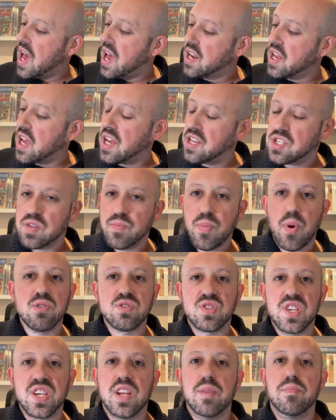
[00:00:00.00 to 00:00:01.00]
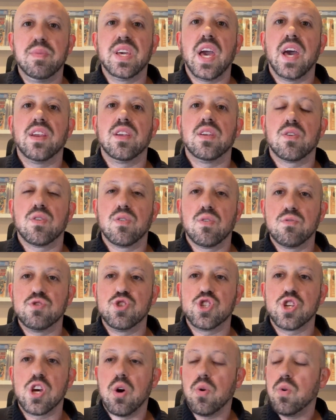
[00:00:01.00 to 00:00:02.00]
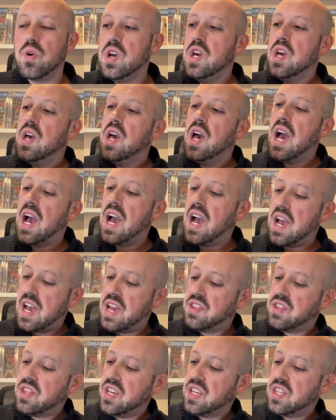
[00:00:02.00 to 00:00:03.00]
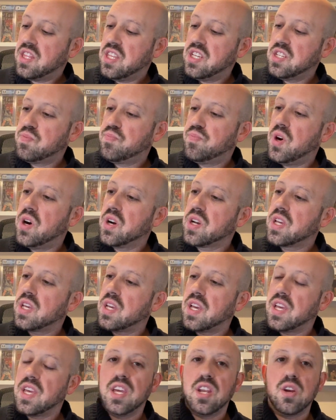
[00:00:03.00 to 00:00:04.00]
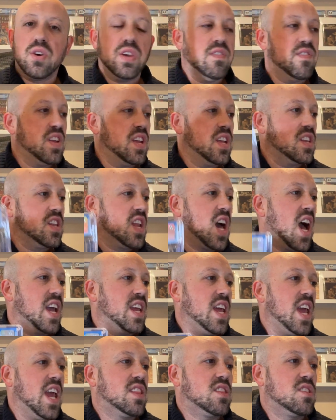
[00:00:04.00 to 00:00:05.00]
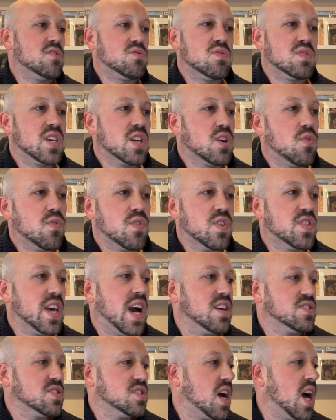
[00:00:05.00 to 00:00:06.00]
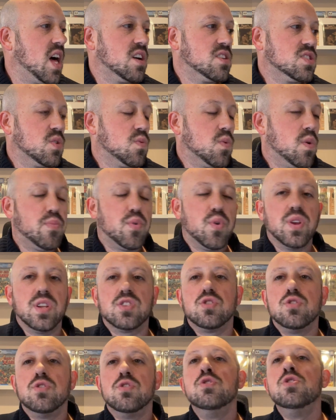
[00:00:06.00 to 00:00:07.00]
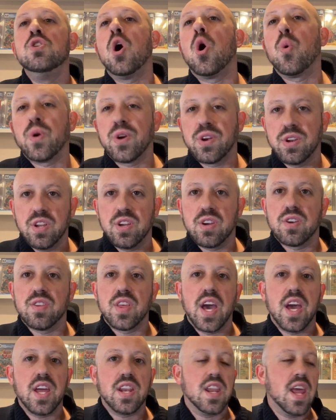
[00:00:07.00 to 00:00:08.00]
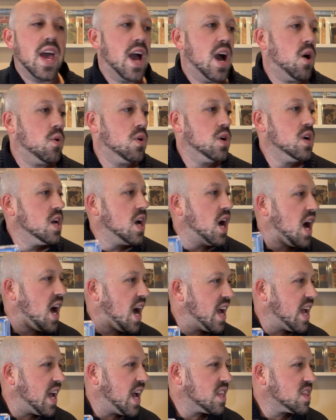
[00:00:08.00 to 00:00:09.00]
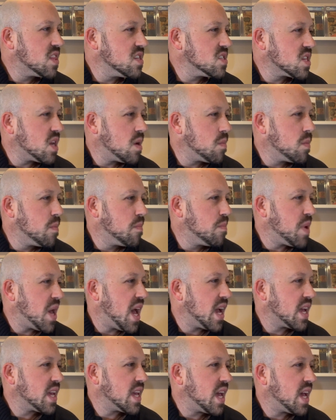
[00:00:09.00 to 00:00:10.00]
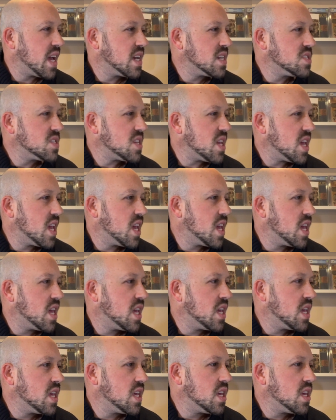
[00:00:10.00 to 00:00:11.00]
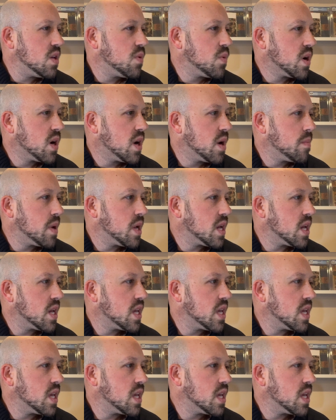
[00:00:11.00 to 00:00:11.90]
is supposedly going to be getting her own show. I think this book, you know, even at 9.8, this was like over $1,000 at one point. It's nowhere near that now. I had this coming back as a, where am I?